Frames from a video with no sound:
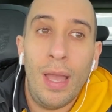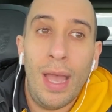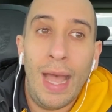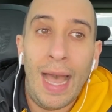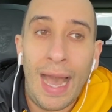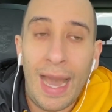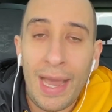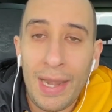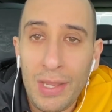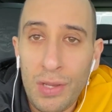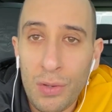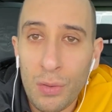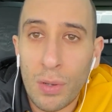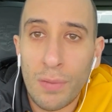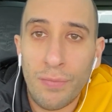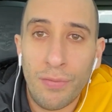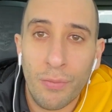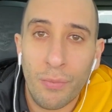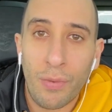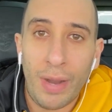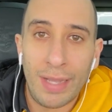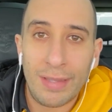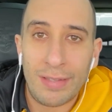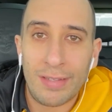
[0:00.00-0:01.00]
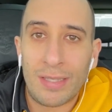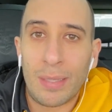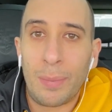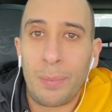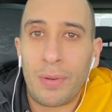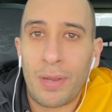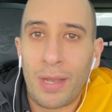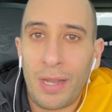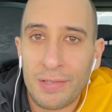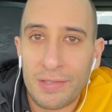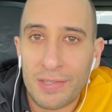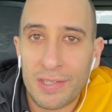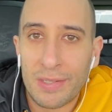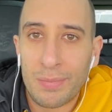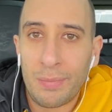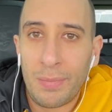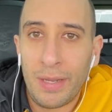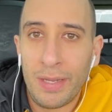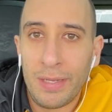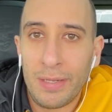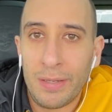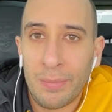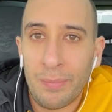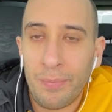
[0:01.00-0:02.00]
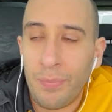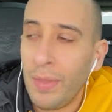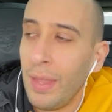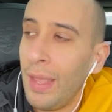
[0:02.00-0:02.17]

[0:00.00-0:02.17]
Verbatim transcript: How do you override the subconscious mind?